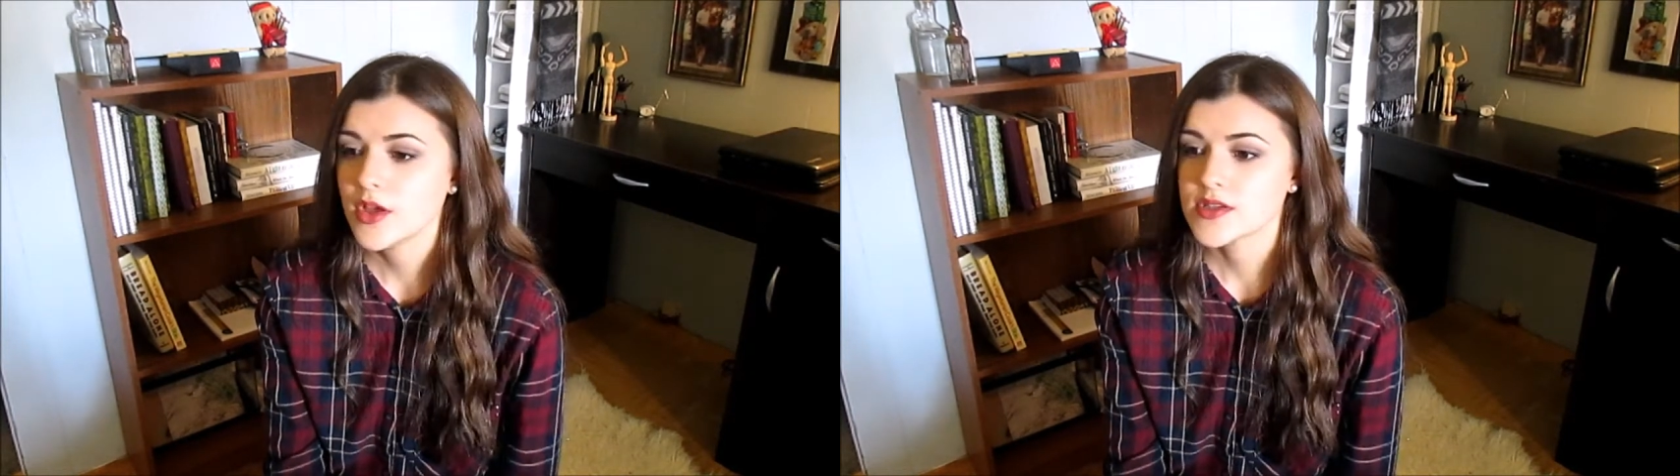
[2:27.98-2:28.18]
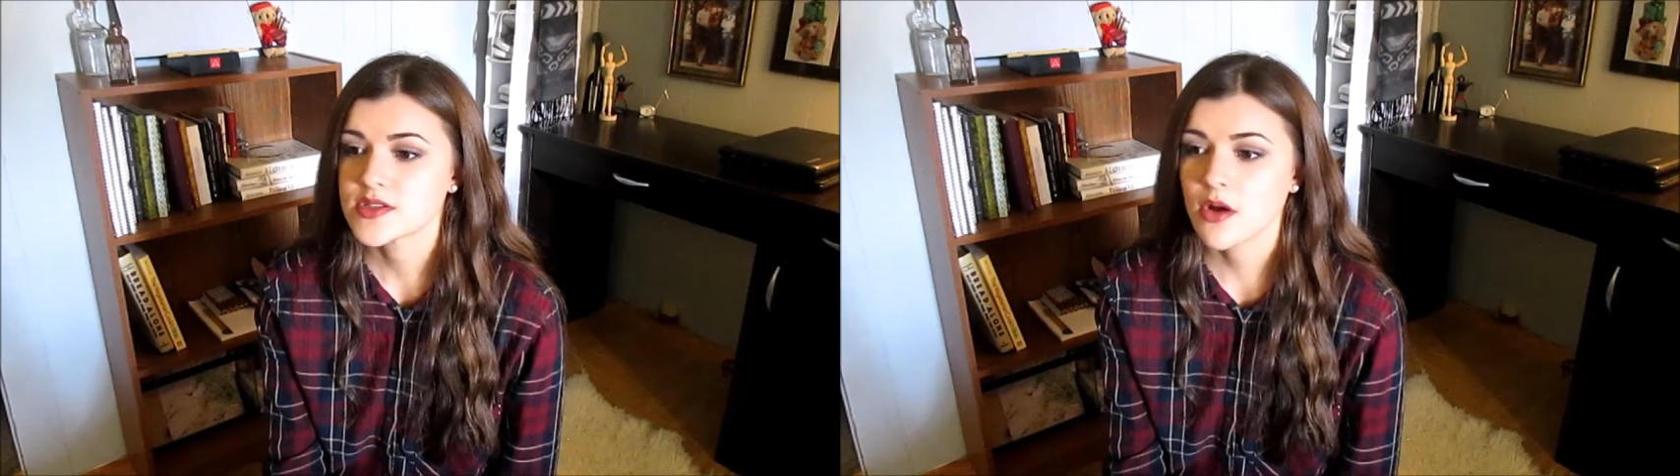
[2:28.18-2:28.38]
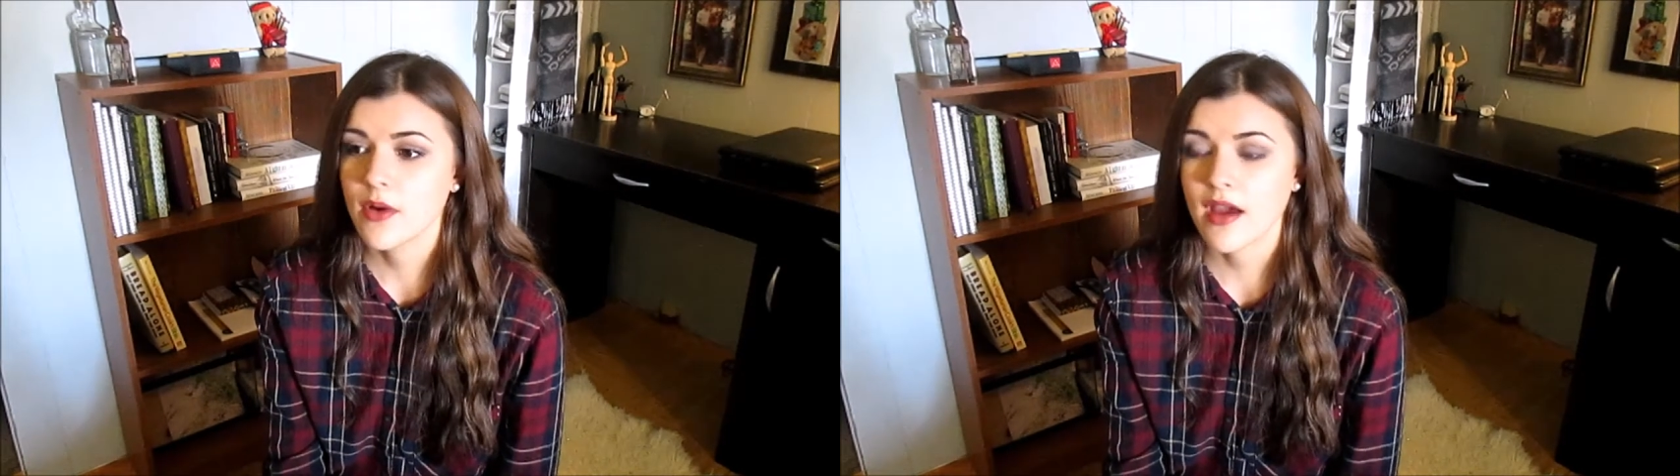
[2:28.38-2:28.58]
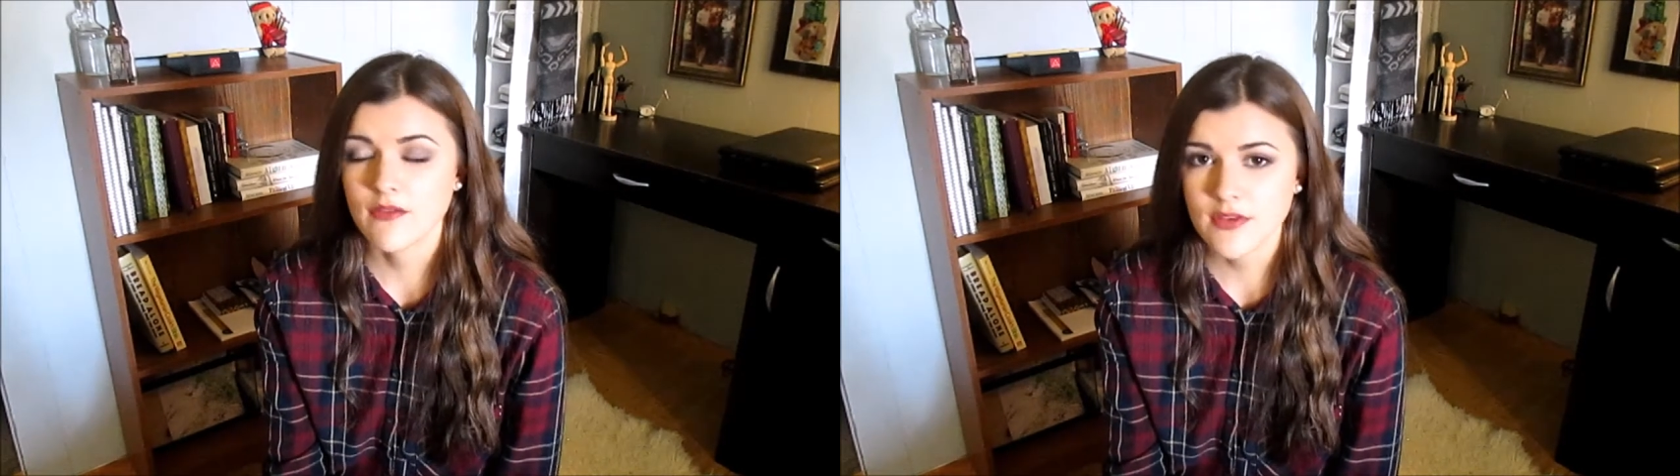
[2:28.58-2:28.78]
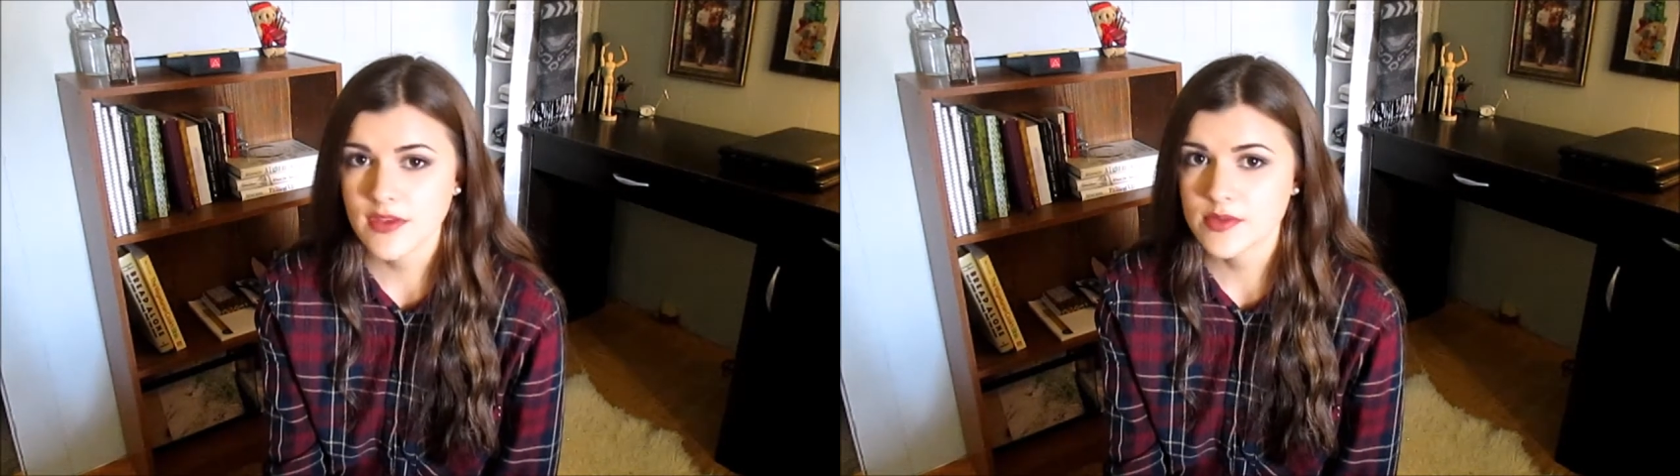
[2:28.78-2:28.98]
So
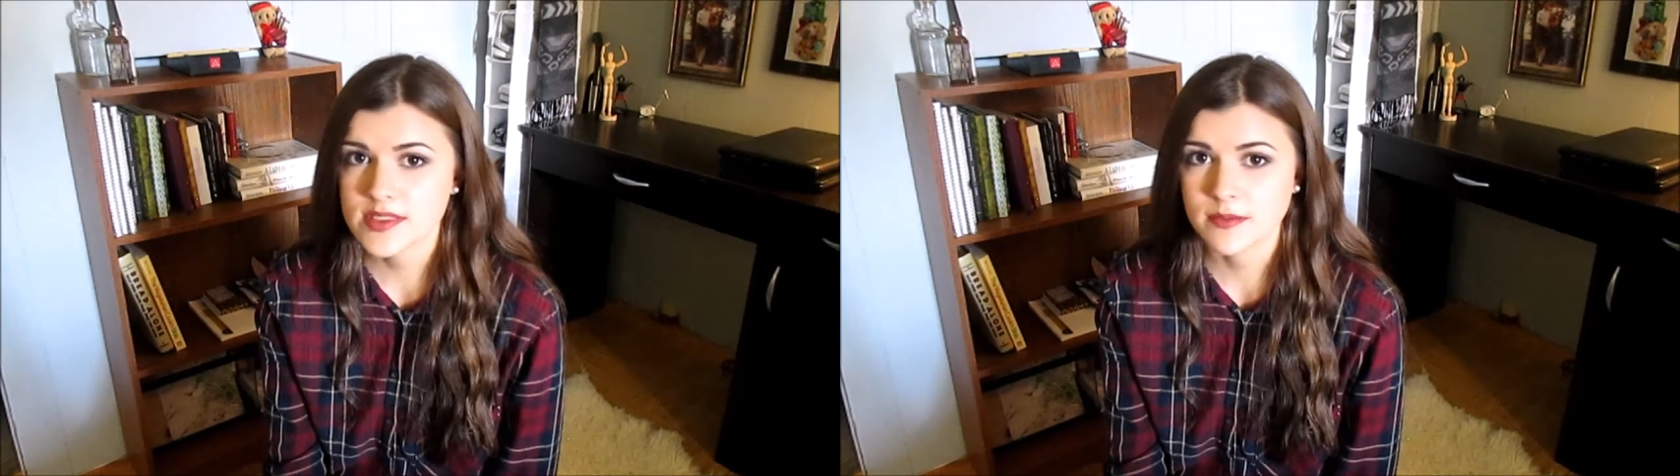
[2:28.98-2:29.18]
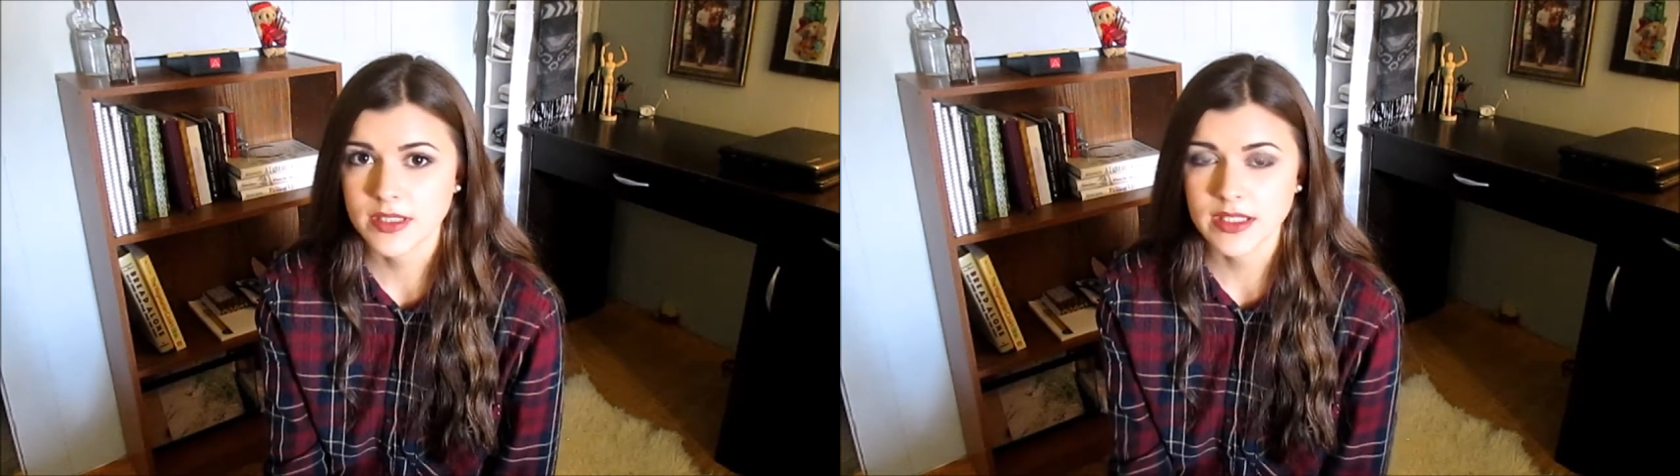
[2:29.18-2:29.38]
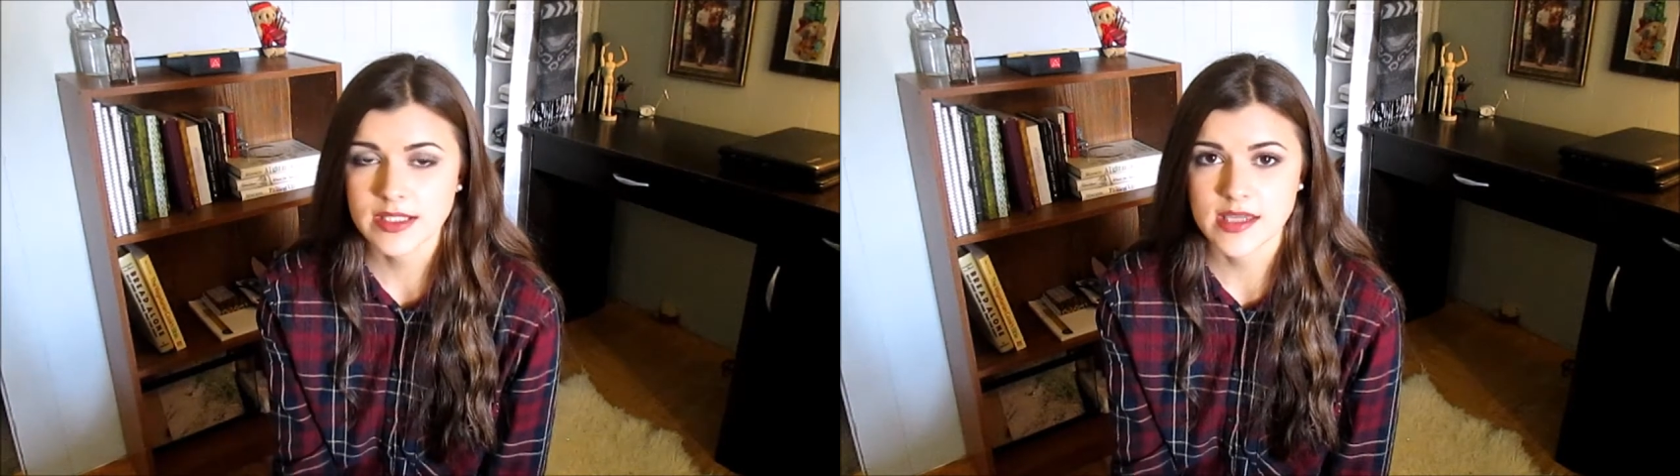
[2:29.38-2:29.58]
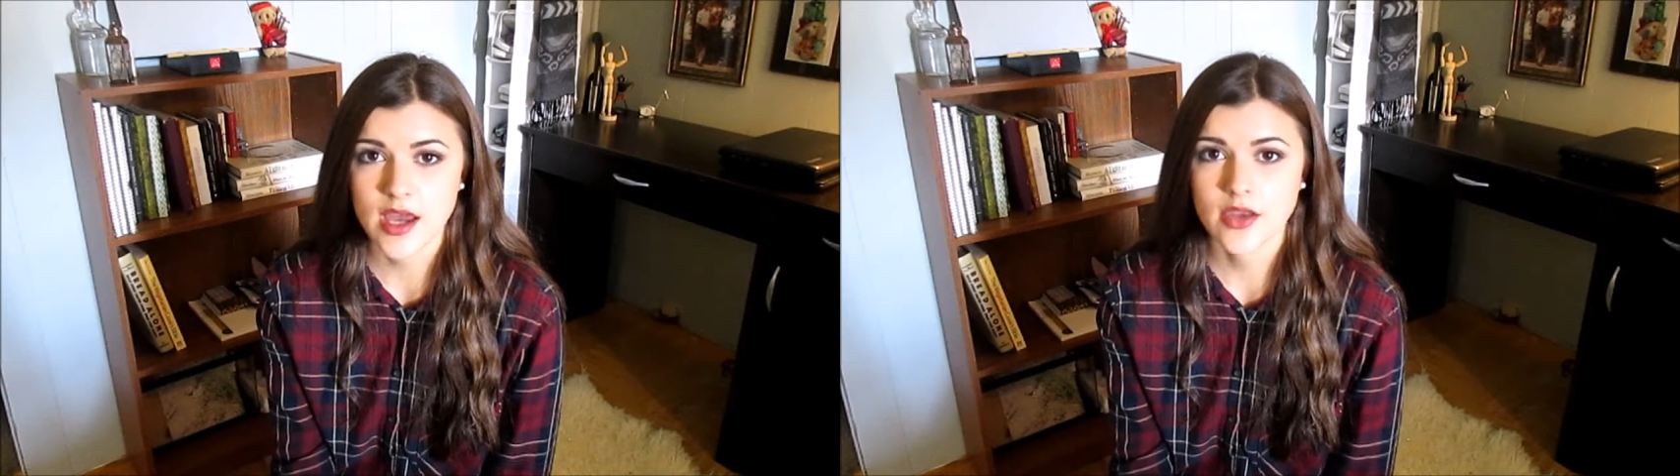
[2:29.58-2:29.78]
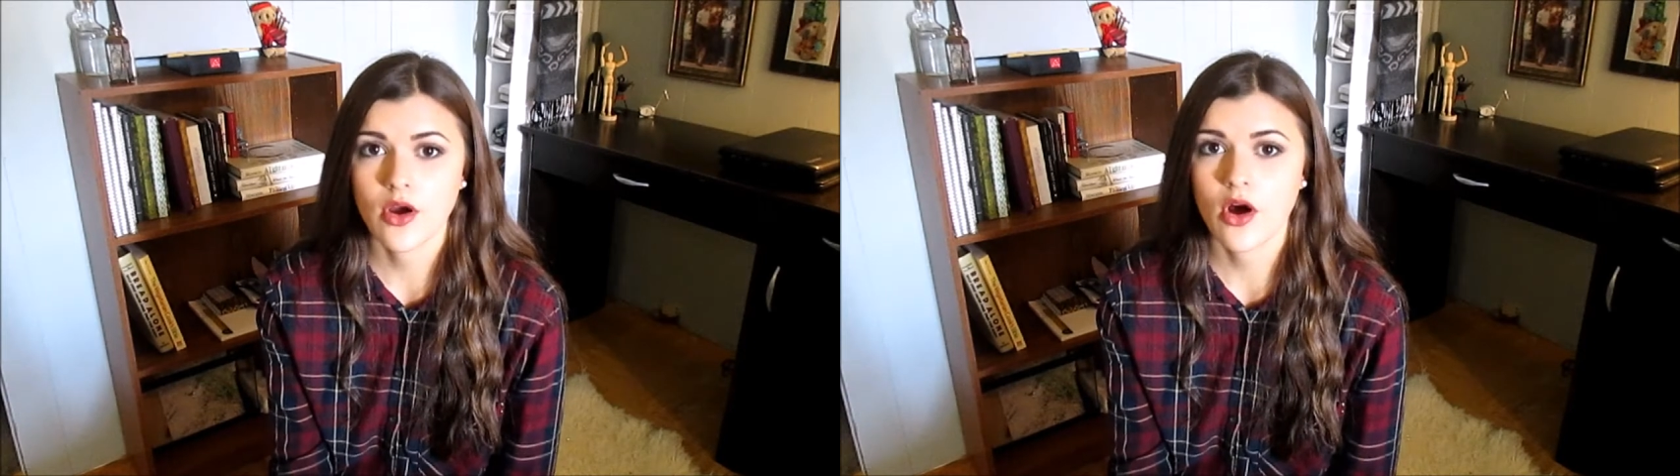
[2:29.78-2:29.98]
everything was completely done.